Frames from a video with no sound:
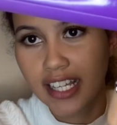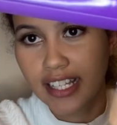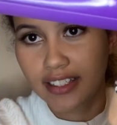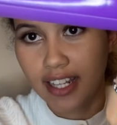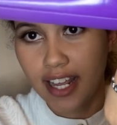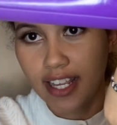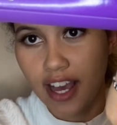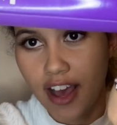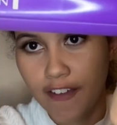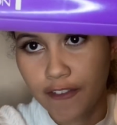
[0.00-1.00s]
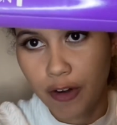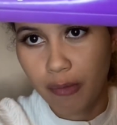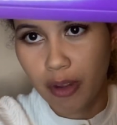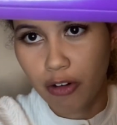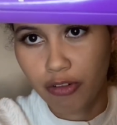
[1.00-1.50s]
that I got
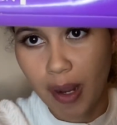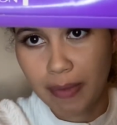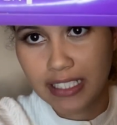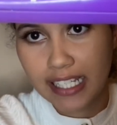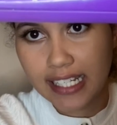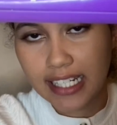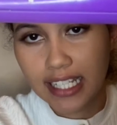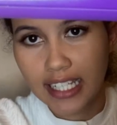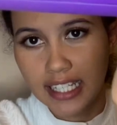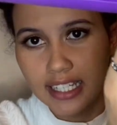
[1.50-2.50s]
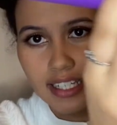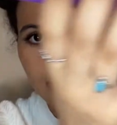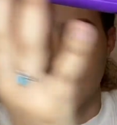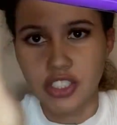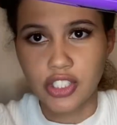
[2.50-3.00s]
from Remington.
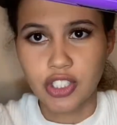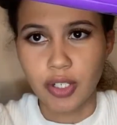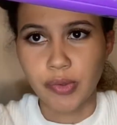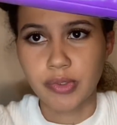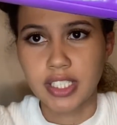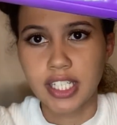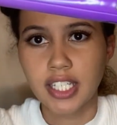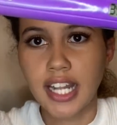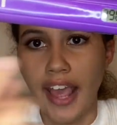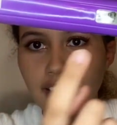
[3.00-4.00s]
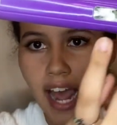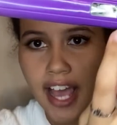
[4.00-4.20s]
It's just really good, and I